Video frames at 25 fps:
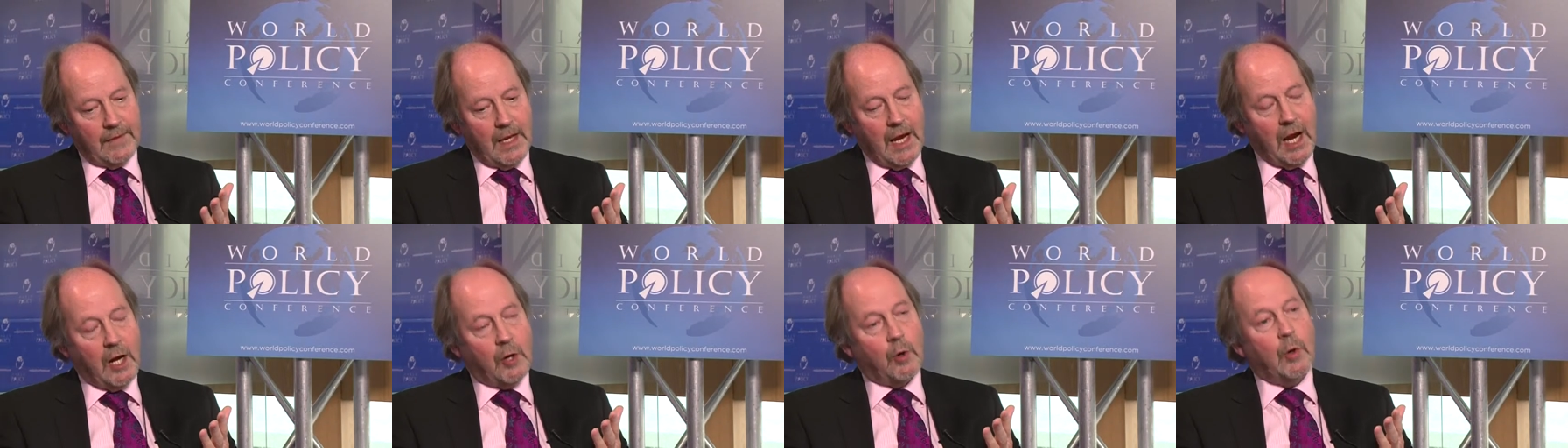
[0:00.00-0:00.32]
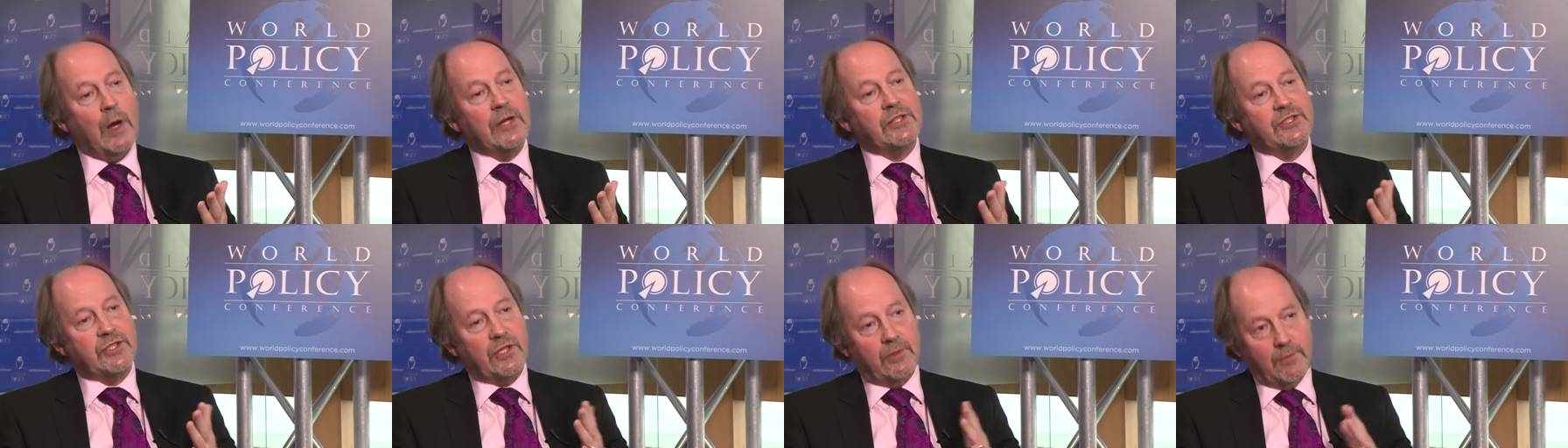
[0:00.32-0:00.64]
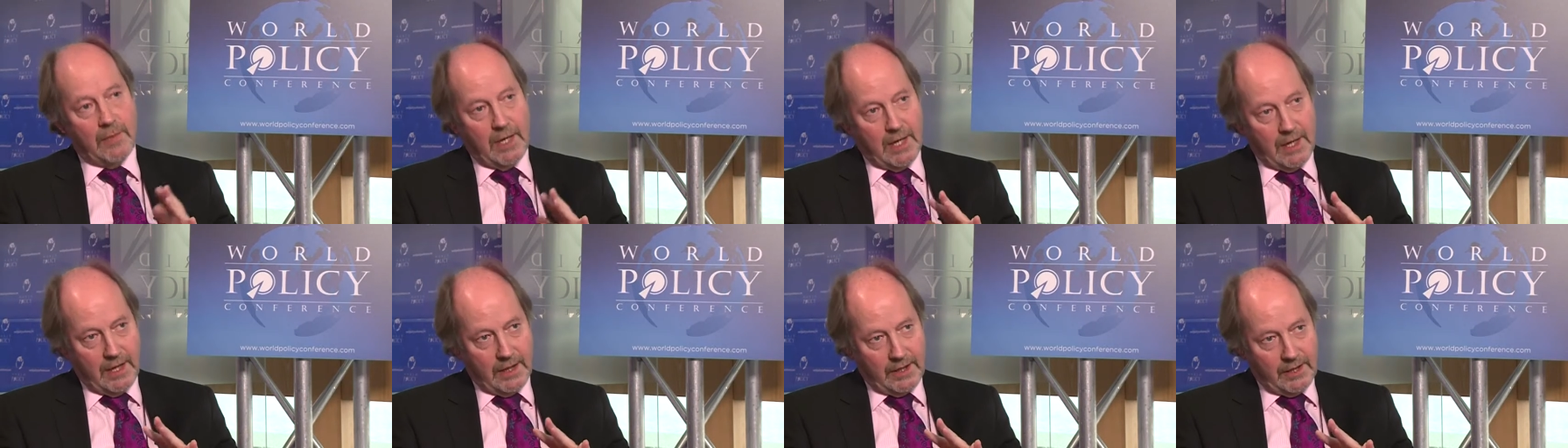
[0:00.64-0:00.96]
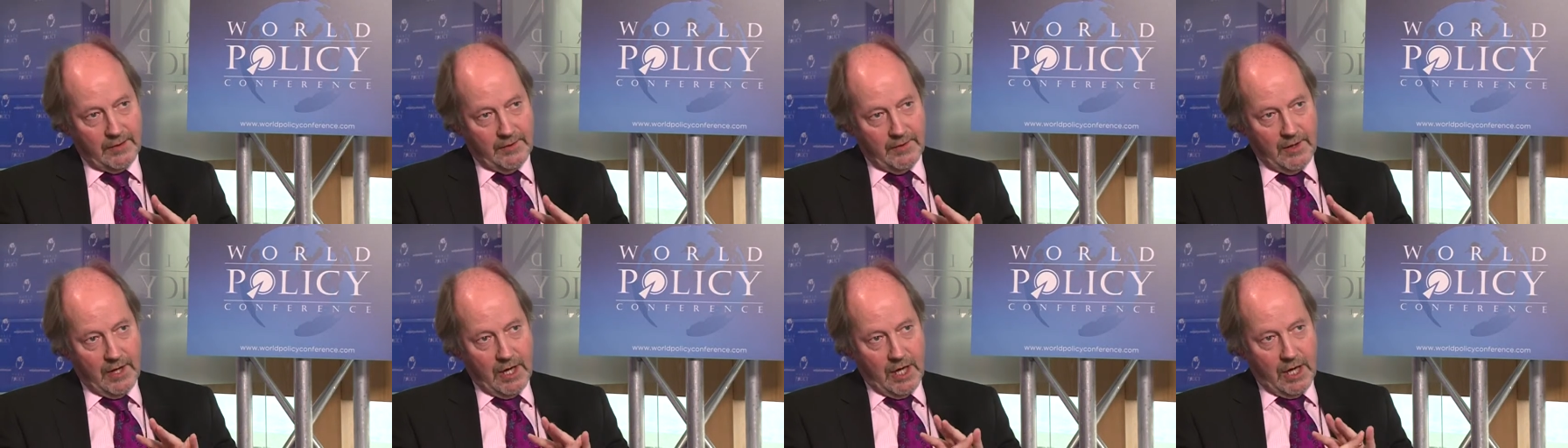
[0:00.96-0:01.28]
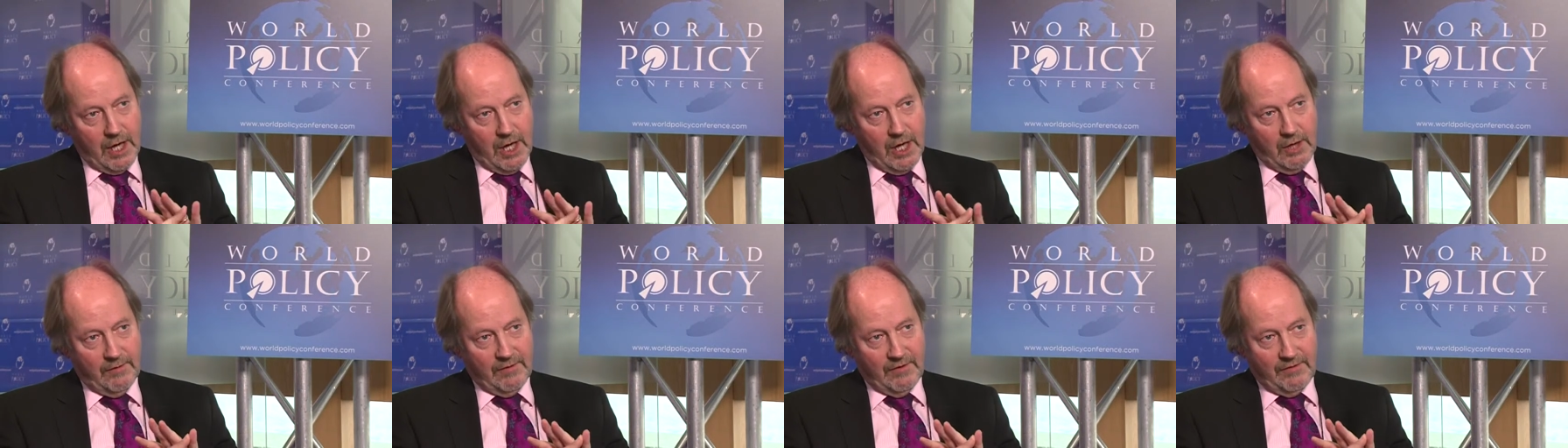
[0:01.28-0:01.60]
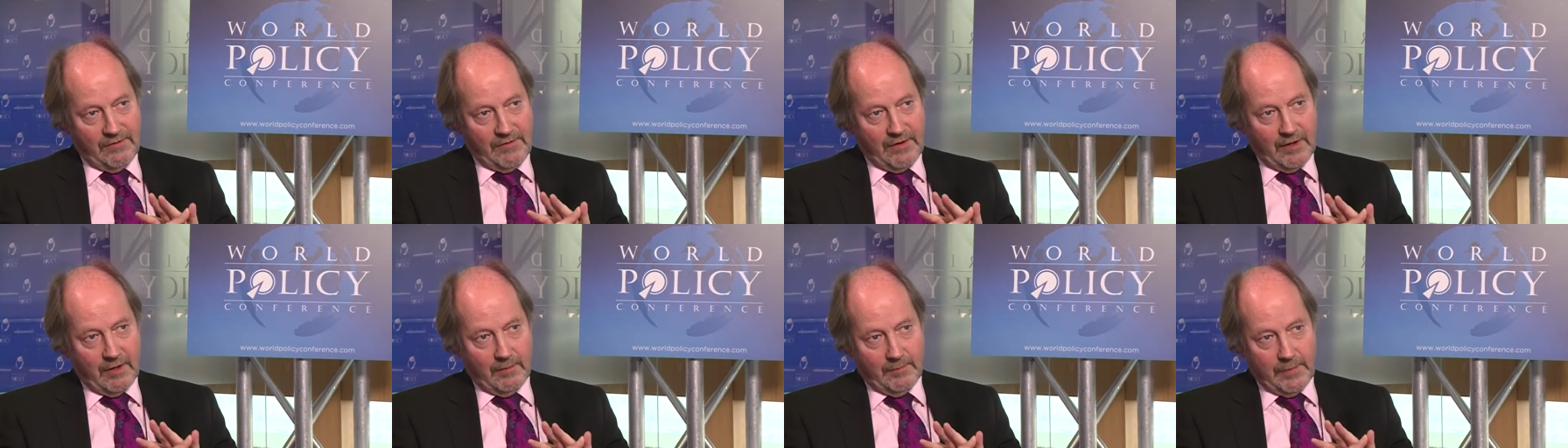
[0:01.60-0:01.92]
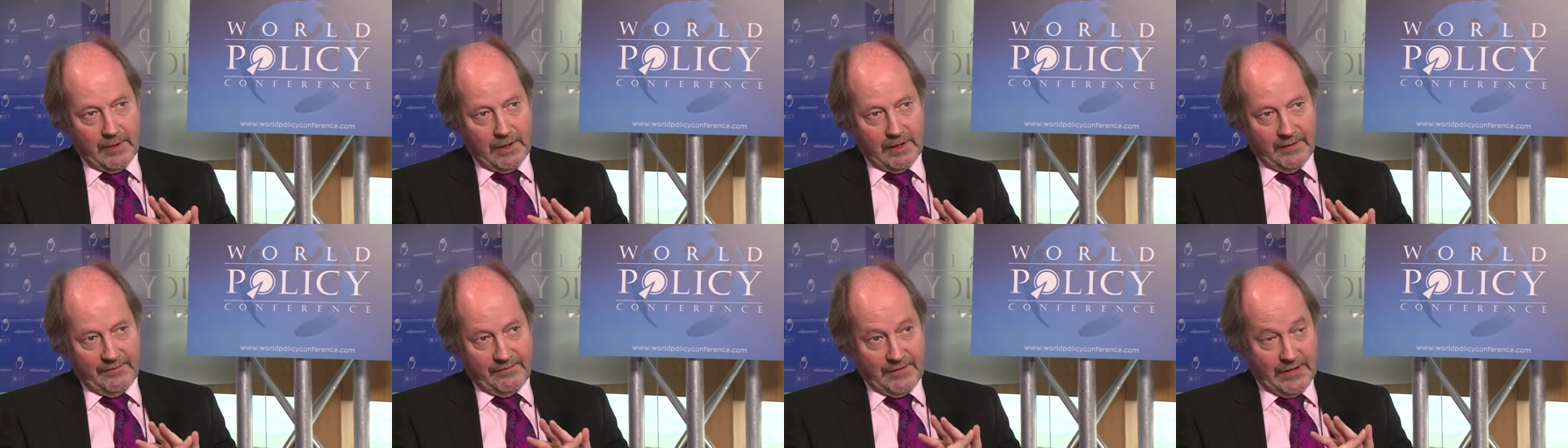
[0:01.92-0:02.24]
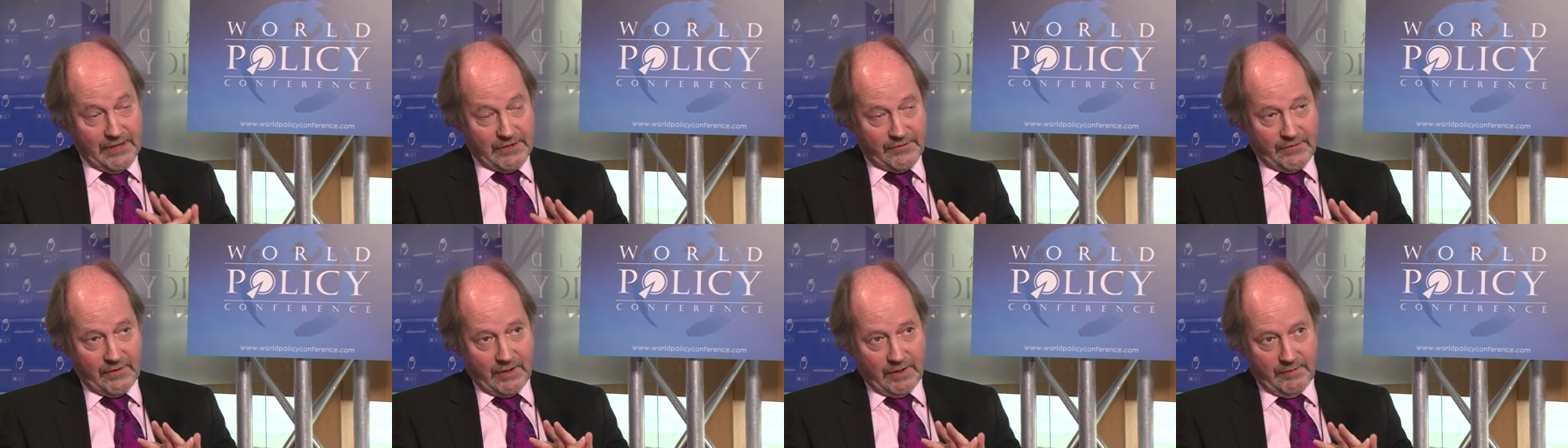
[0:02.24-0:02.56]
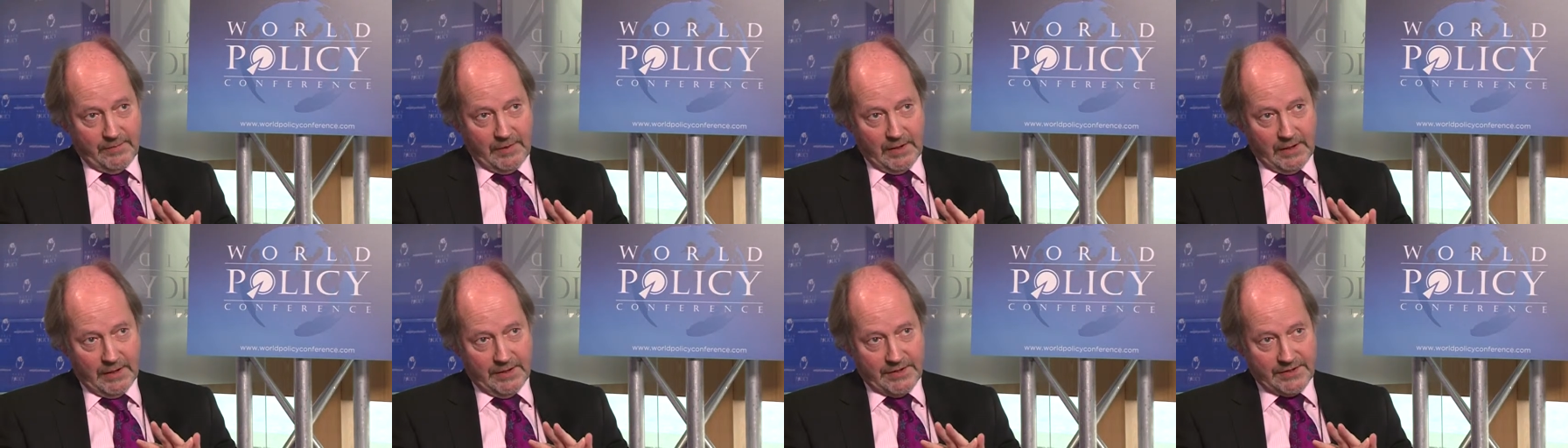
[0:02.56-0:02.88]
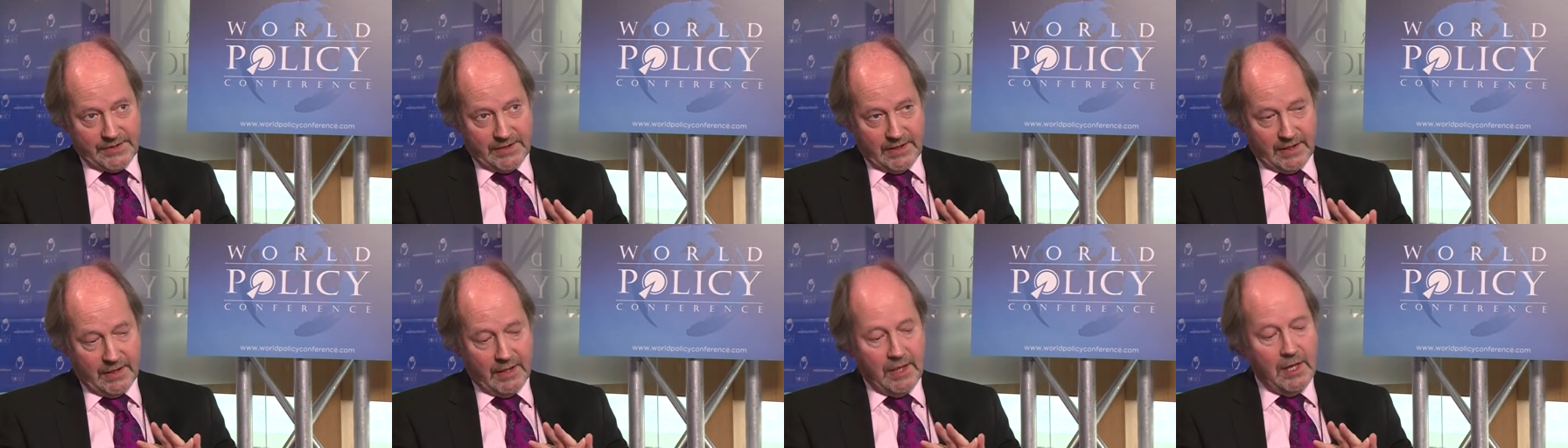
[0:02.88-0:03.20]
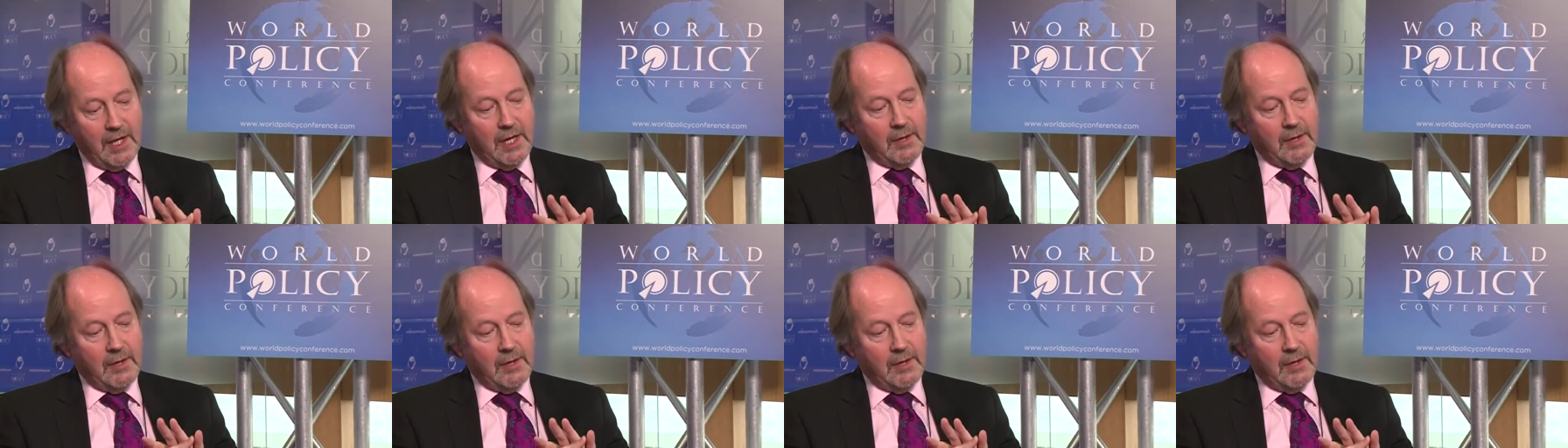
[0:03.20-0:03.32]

a question mark over foreign French foreign policy